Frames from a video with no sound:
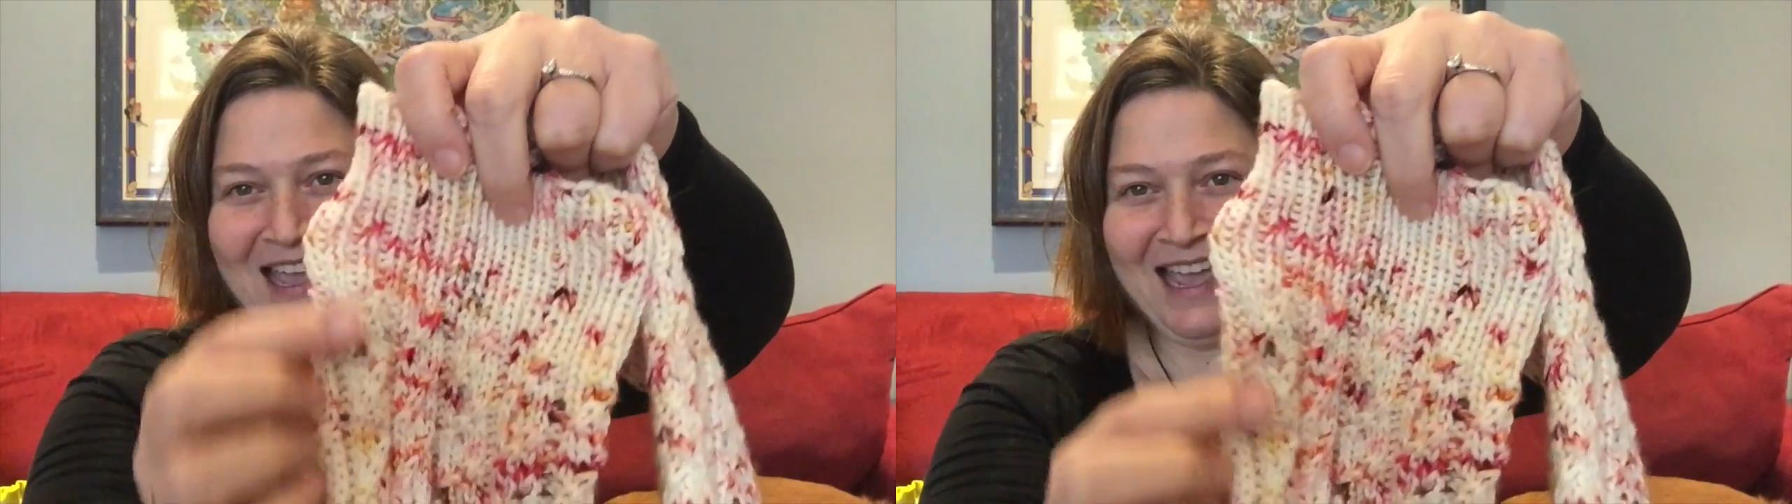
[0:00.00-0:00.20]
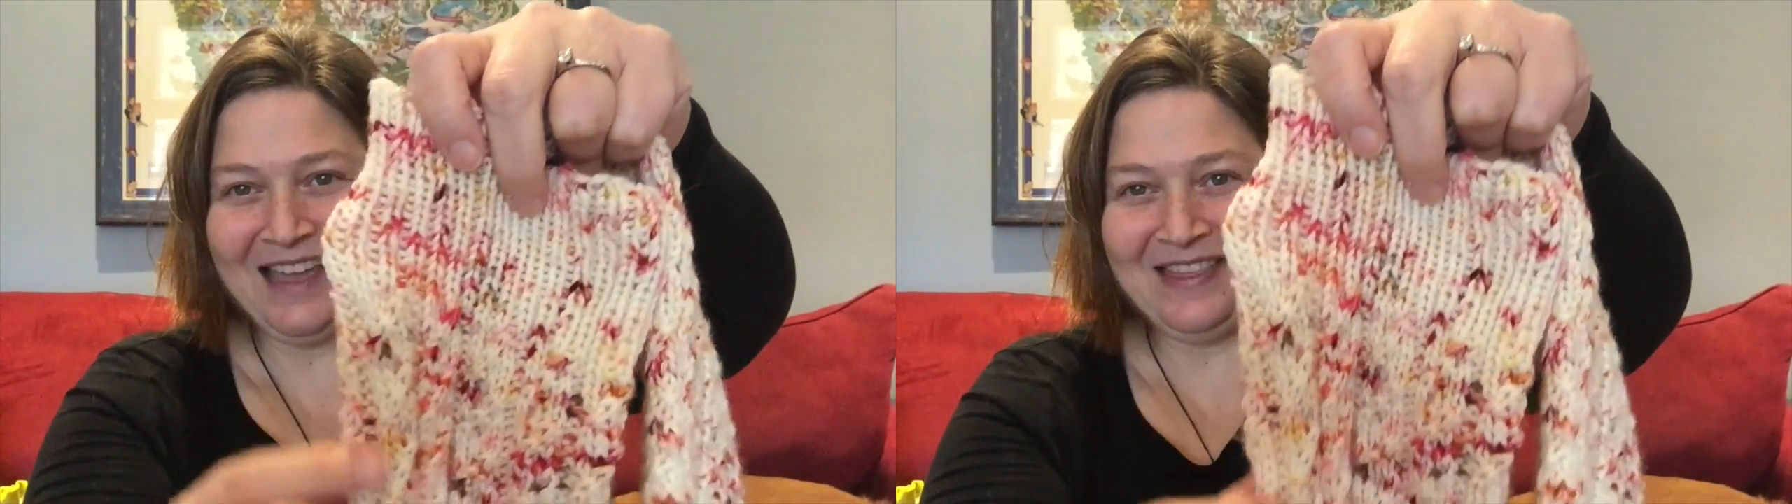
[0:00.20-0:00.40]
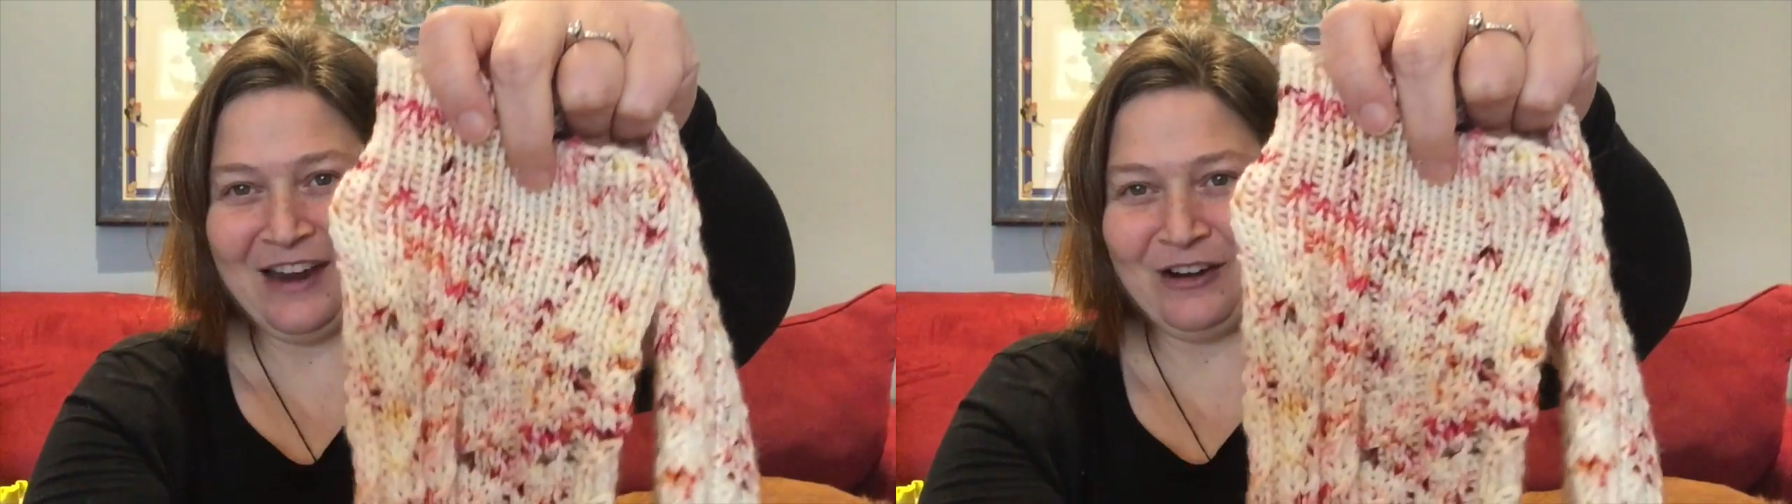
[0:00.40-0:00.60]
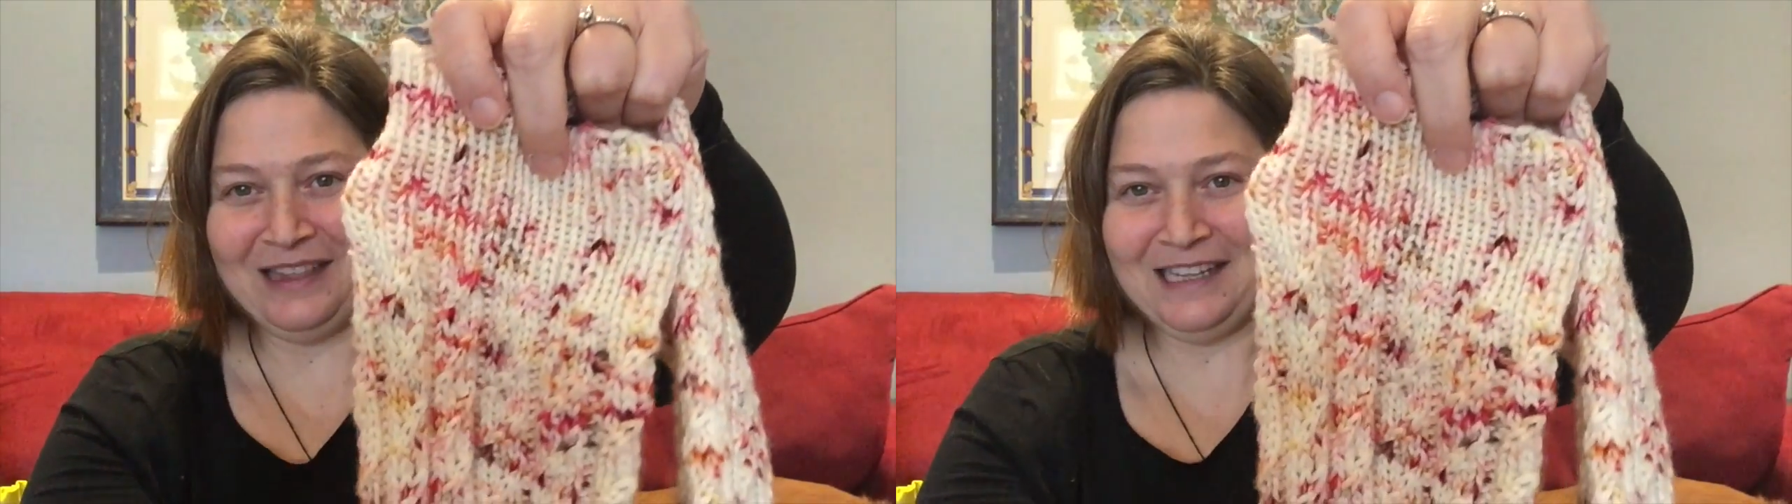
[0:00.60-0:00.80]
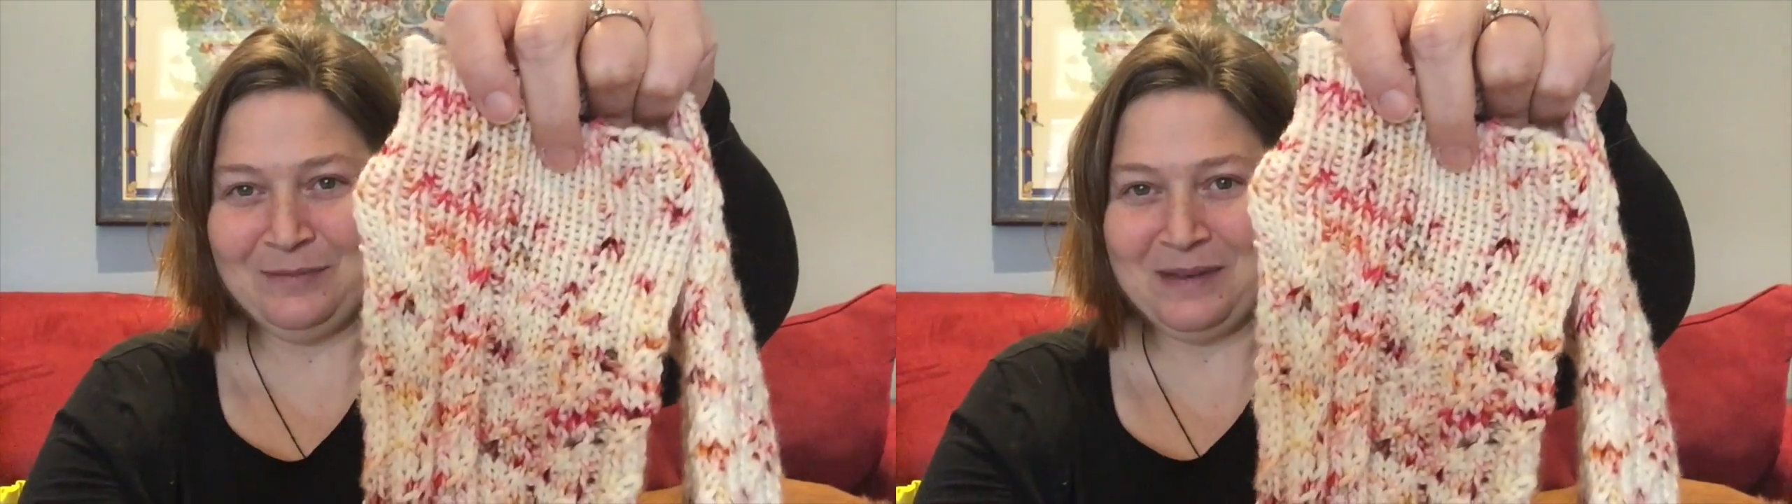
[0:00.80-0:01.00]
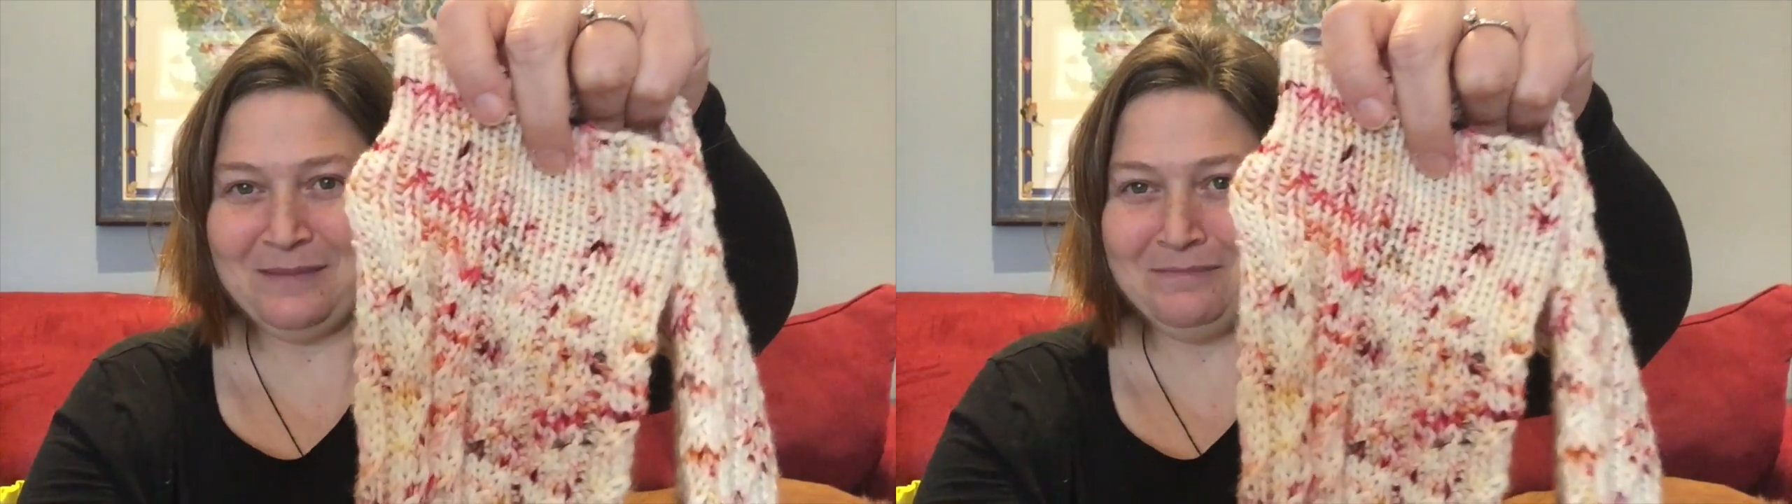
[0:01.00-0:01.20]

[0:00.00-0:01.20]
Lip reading: and they're a little bit